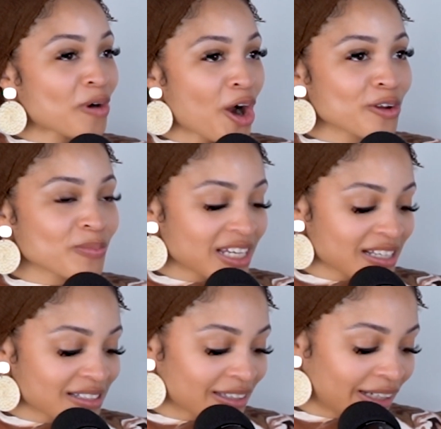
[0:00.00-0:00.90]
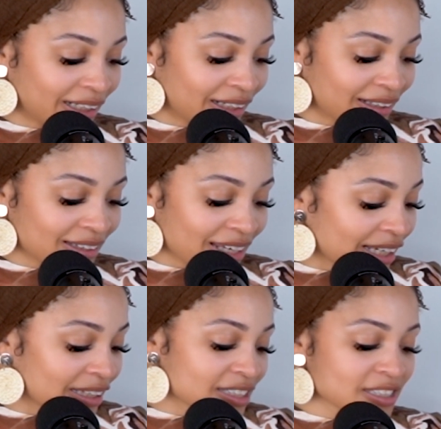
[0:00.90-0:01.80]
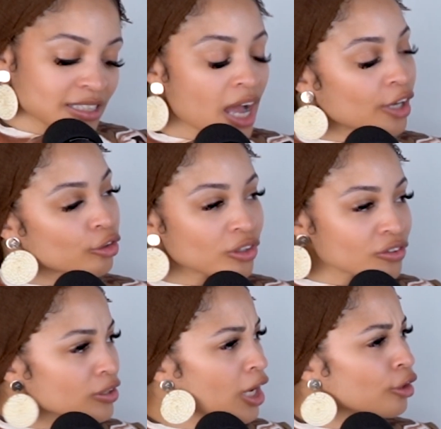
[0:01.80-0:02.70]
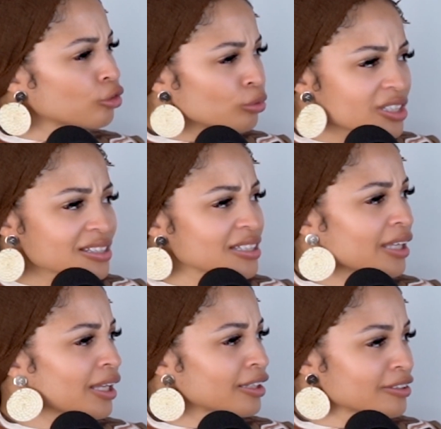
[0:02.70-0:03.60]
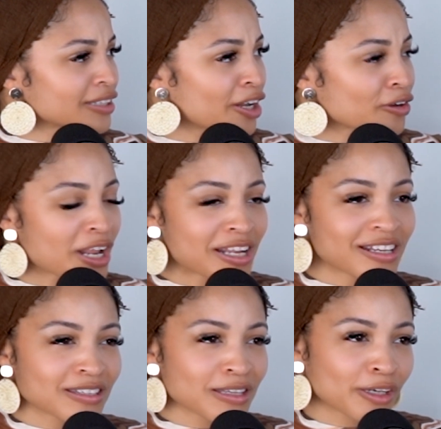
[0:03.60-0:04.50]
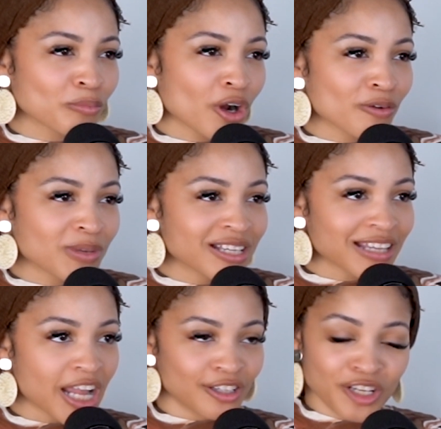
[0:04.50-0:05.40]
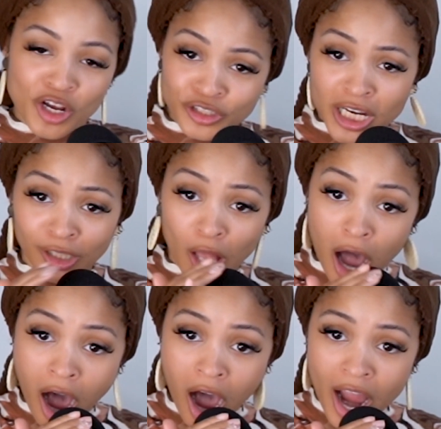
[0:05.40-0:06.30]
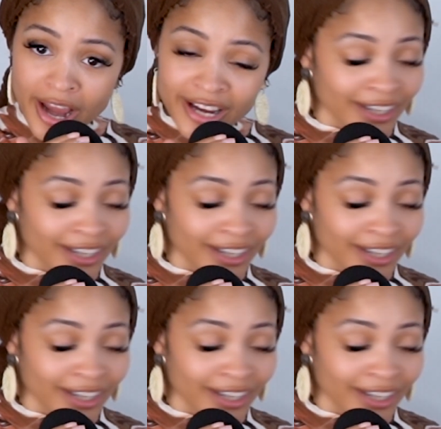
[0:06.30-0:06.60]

part of me is like, dang, this is not true. This is not like the standard. And the second part of me is like, did she lie?